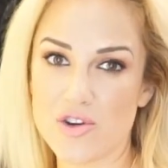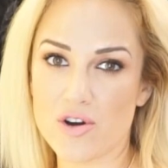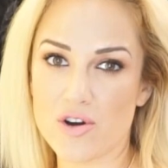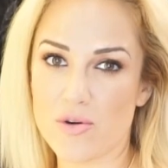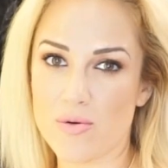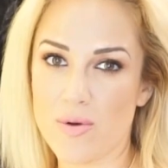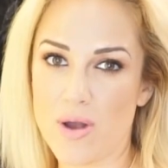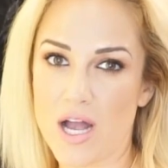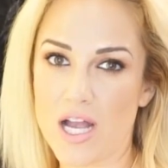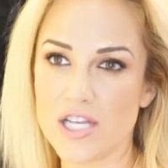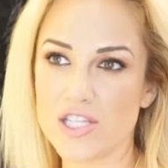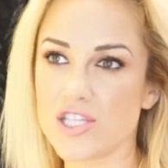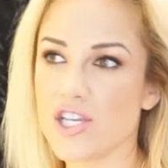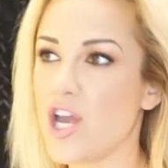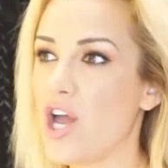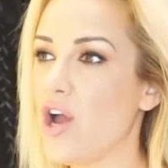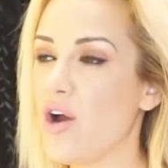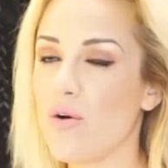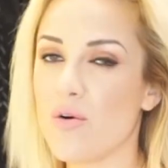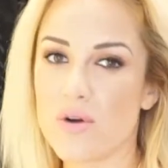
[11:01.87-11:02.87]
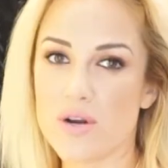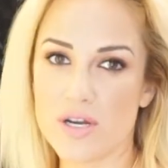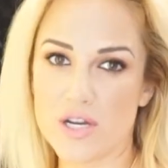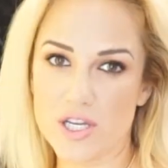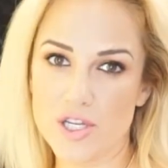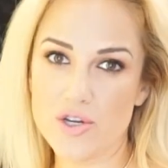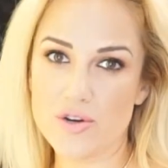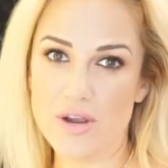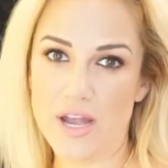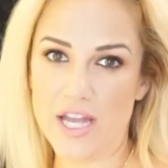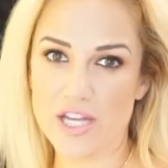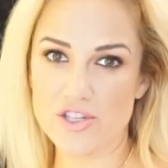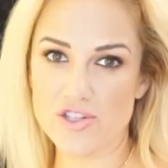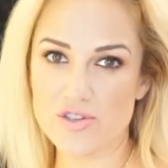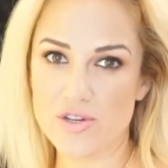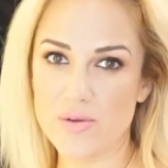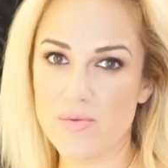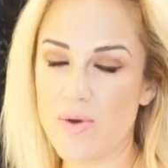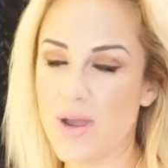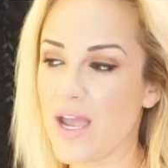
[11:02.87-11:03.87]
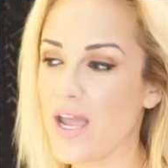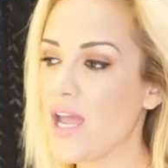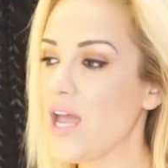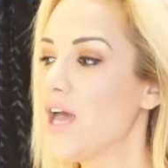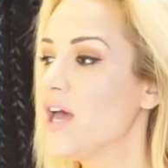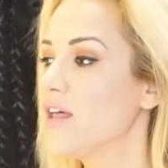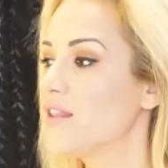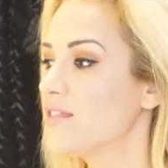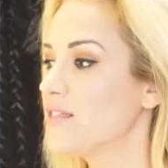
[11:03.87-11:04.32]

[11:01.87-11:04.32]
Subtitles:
garage or in your entryway,